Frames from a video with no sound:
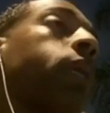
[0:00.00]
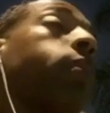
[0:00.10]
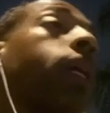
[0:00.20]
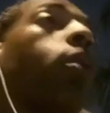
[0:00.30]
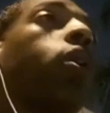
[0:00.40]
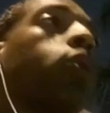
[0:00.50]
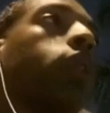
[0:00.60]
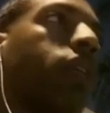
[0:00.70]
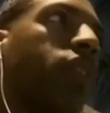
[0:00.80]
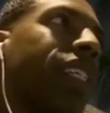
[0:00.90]
also in love
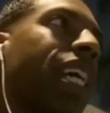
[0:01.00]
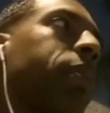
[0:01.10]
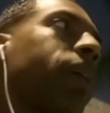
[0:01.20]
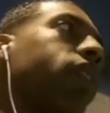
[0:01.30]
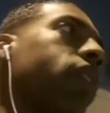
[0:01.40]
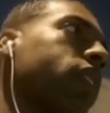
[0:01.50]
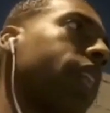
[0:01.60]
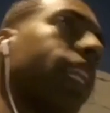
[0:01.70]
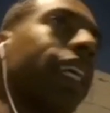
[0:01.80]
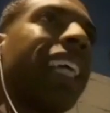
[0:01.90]
with the topic of
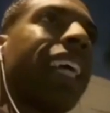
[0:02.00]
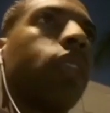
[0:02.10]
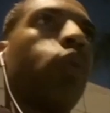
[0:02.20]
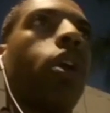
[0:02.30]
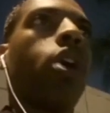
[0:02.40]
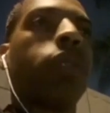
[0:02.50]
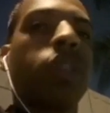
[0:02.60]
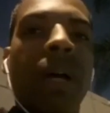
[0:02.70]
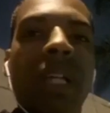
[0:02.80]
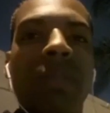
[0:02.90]
understanding exactly what our
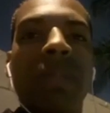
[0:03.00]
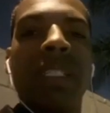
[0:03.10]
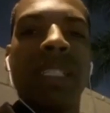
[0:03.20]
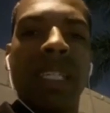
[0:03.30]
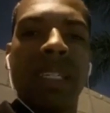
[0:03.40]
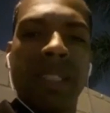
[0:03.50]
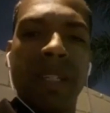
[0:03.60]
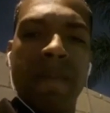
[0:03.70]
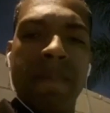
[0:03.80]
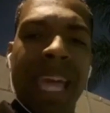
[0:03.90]
responsibility is
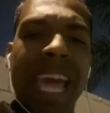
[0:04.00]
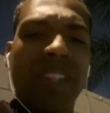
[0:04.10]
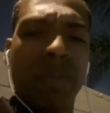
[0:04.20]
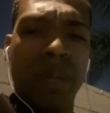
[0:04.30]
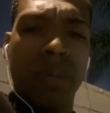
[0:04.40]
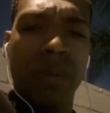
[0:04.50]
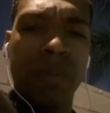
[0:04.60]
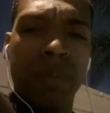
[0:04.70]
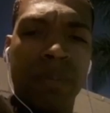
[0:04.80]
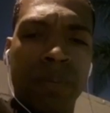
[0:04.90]
as a people.
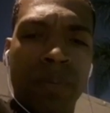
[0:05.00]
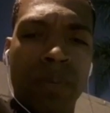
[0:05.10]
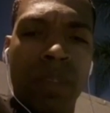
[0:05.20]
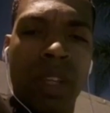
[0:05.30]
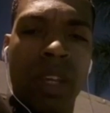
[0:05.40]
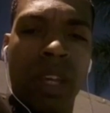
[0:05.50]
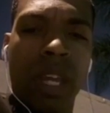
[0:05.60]
Can you talk